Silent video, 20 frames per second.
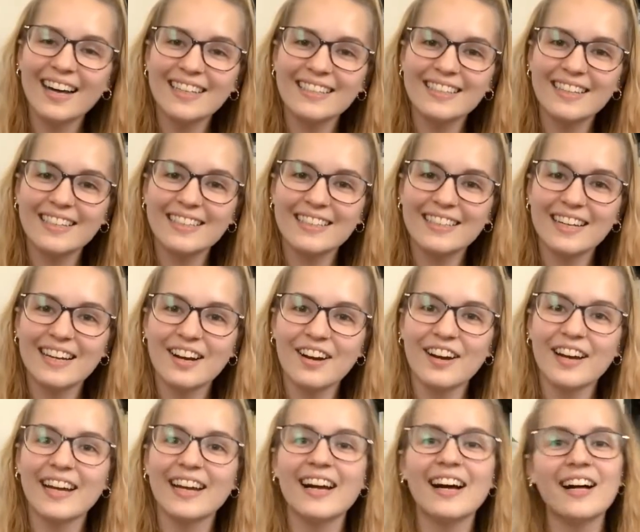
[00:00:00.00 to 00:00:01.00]
Hi
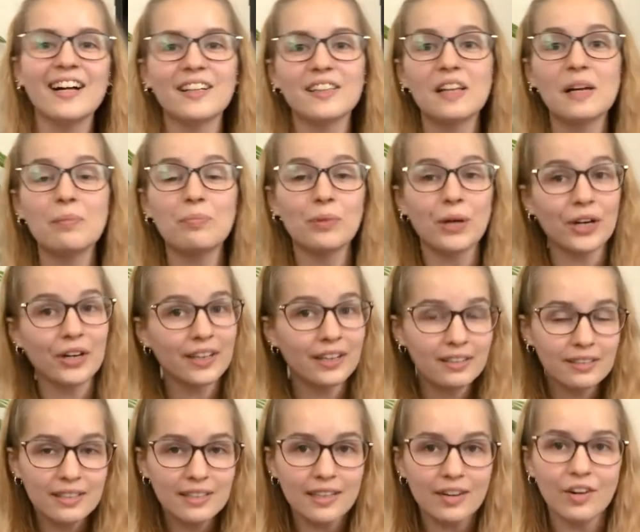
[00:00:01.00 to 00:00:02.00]
Centenary!
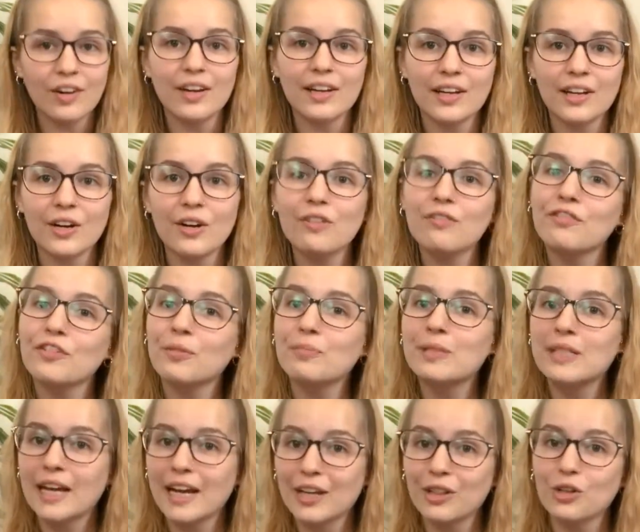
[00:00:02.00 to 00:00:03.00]
Librarian Sara here from
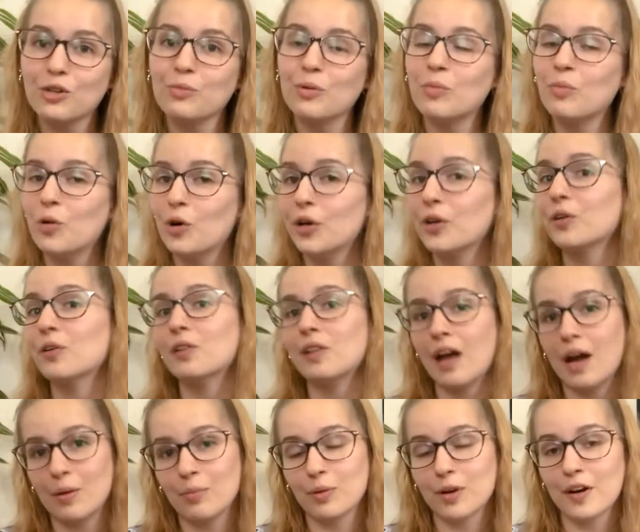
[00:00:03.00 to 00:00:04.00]
Taylor Memorial
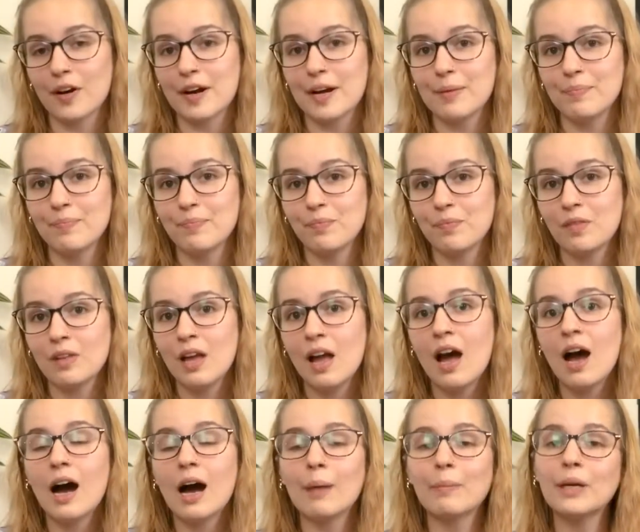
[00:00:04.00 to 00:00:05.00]
Library.
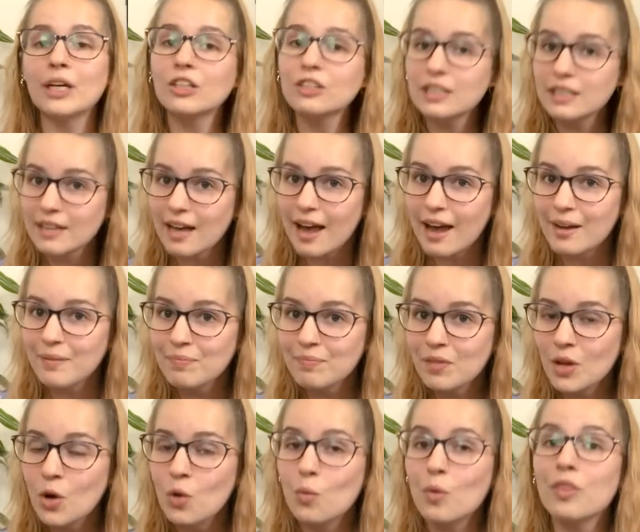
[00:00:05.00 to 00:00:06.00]
I'm here today
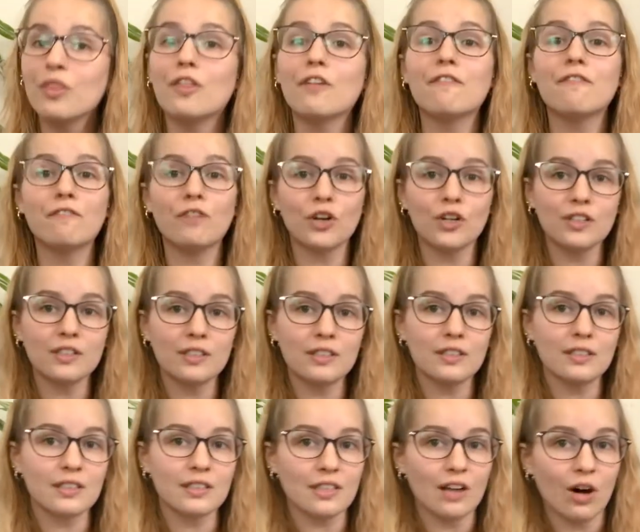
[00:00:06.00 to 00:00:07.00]
with the first
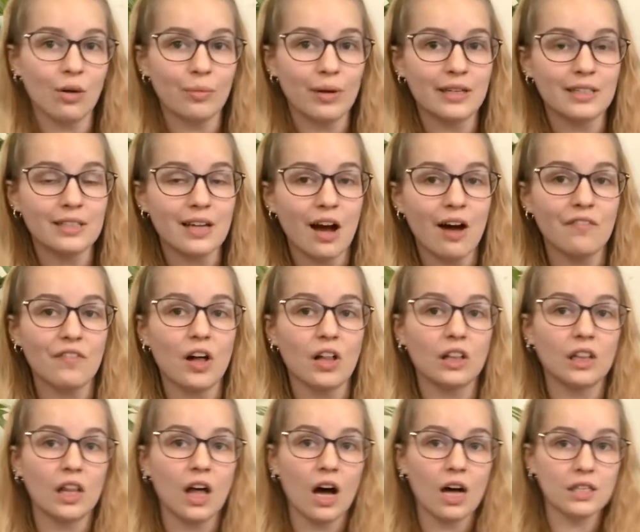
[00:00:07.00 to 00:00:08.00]
installment of
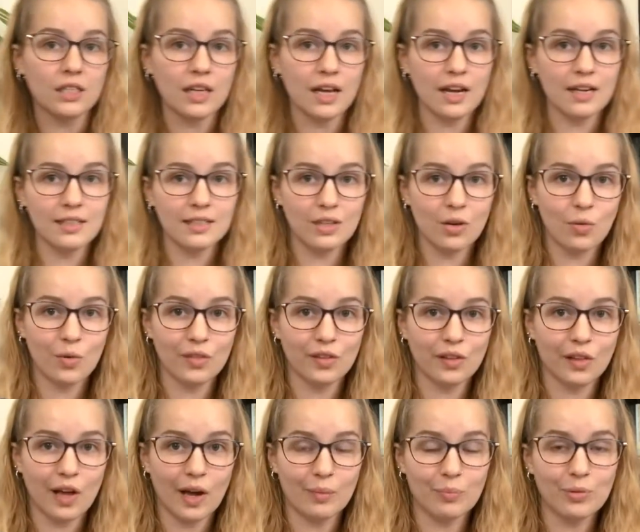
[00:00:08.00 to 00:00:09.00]
Lattes with a
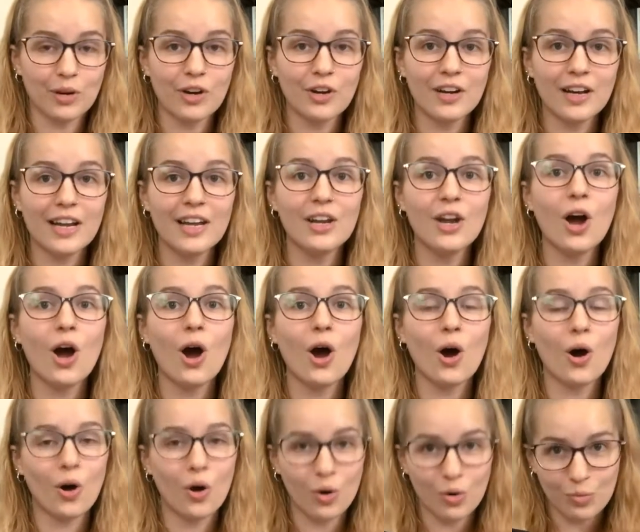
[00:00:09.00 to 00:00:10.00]
Librarian
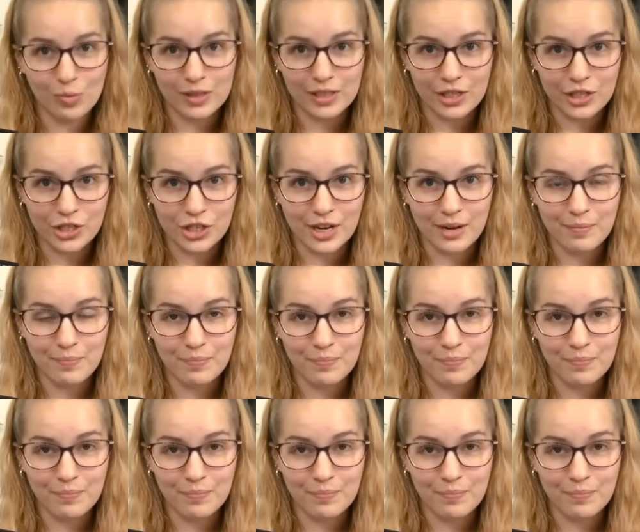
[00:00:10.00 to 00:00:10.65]
Home Edition.